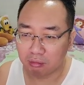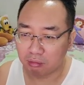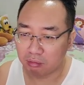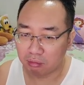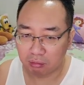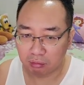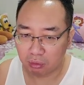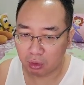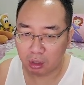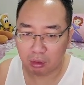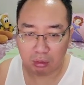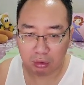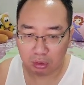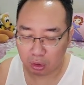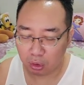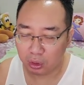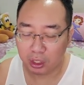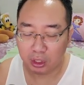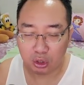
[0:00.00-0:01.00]

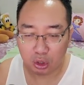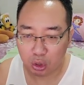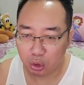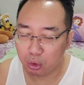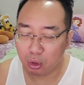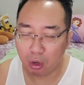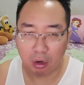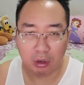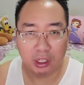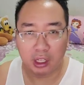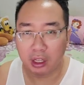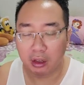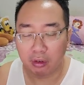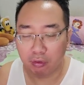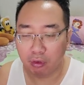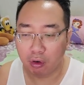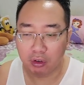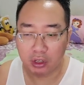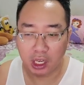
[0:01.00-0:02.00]
Dota 2, all that at
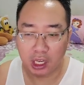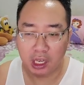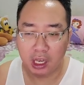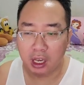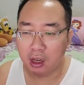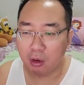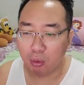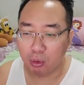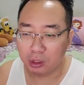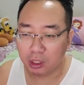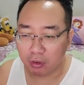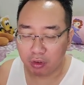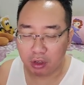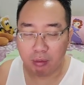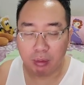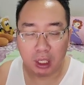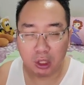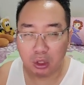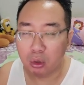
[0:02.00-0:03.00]
4K would
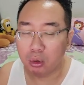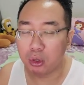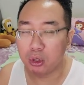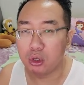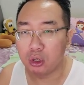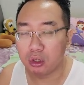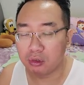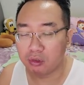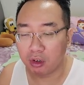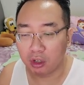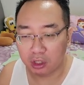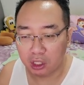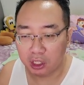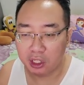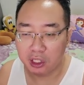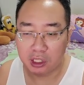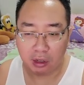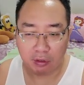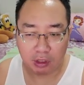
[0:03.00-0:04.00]
definitely be no issues for
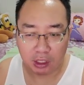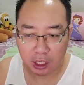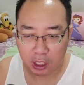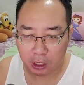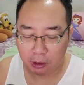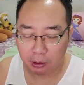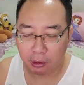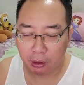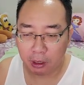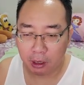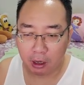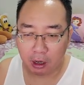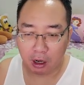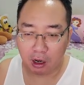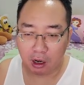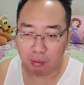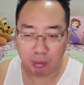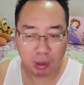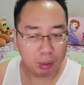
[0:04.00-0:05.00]
3070.
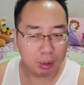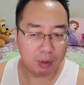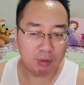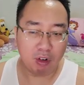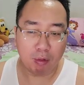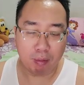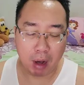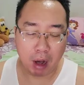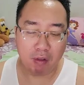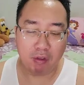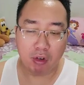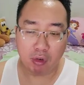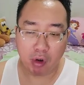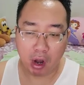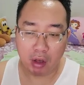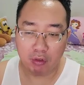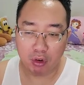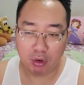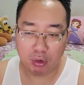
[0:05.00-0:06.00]
Maybe for Marvel
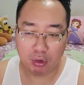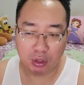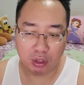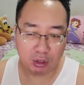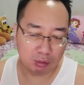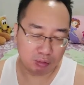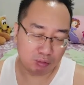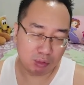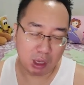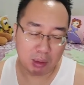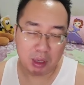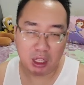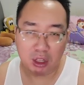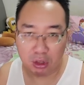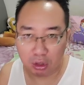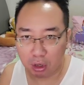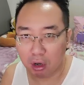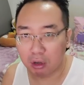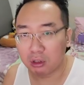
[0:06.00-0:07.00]
Rivals, maybe
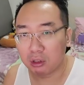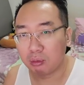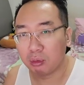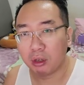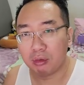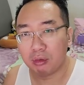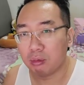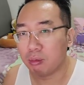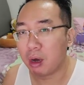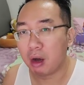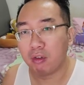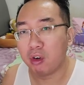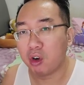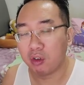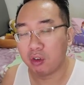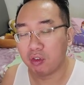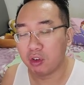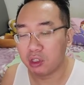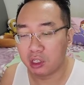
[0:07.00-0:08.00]
not, because Marvel
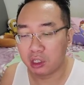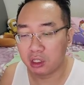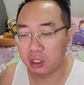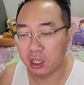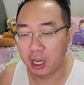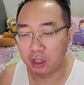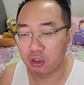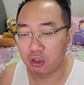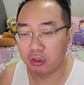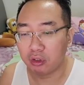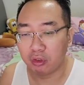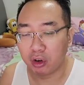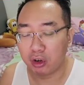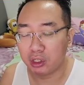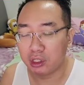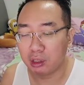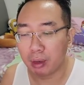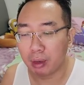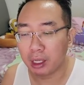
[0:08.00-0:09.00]
Rivals is actually
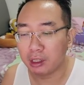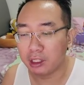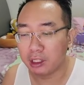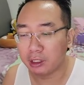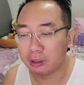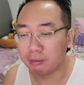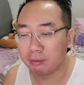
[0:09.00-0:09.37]
very demanding